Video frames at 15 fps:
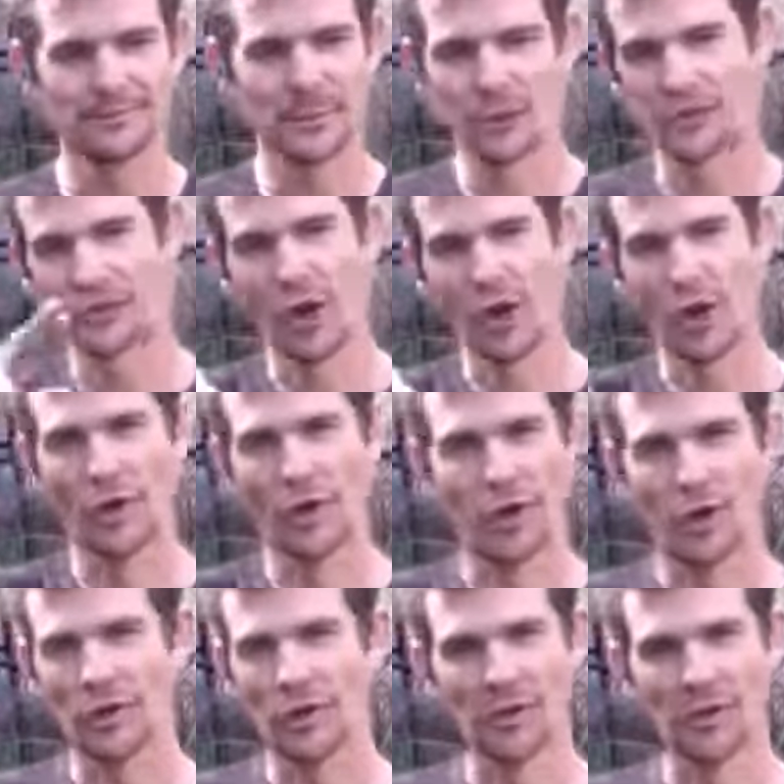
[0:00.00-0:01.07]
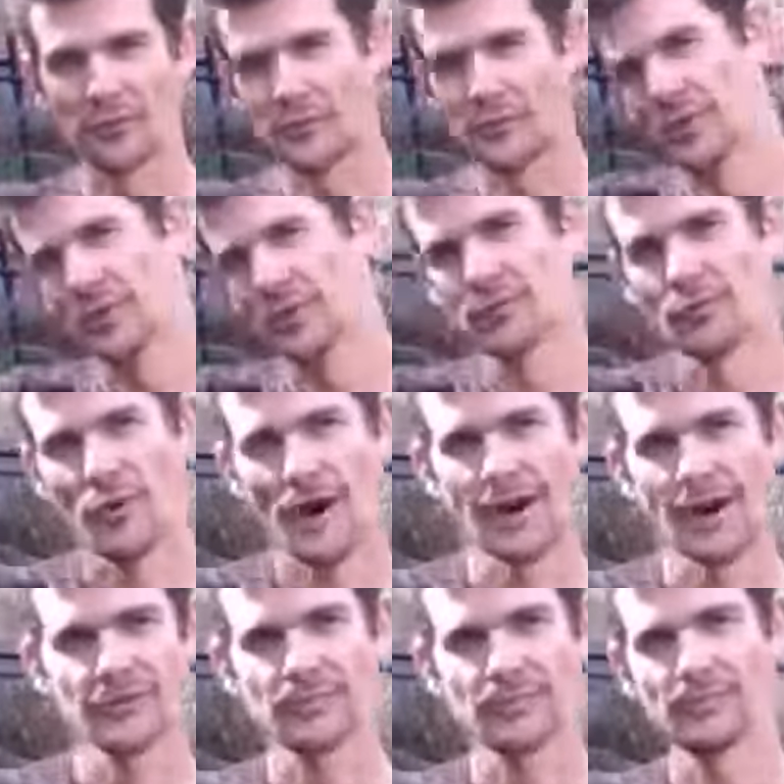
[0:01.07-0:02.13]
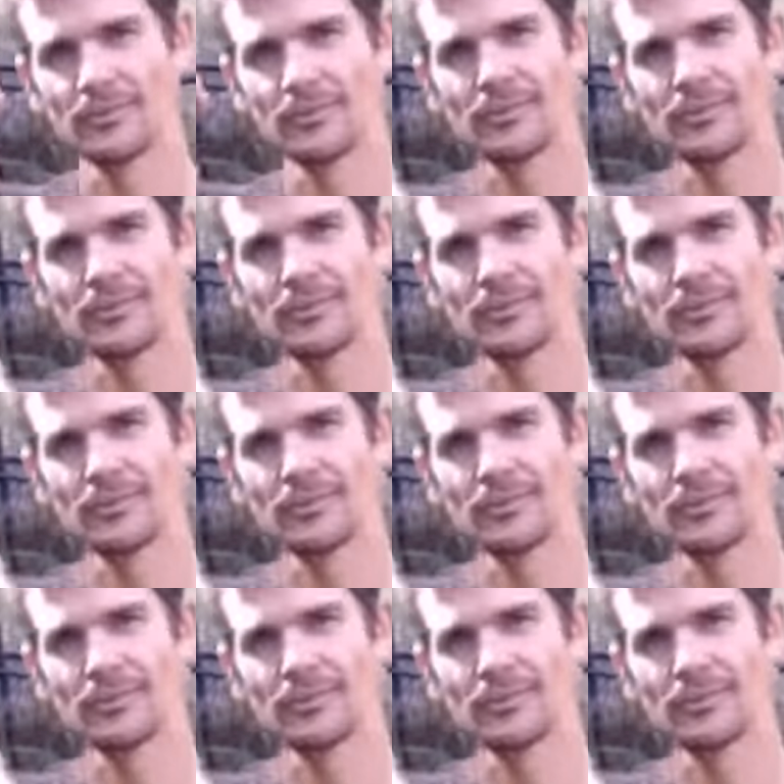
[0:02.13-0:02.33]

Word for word: would just yo-yo, you know, fruit, rice,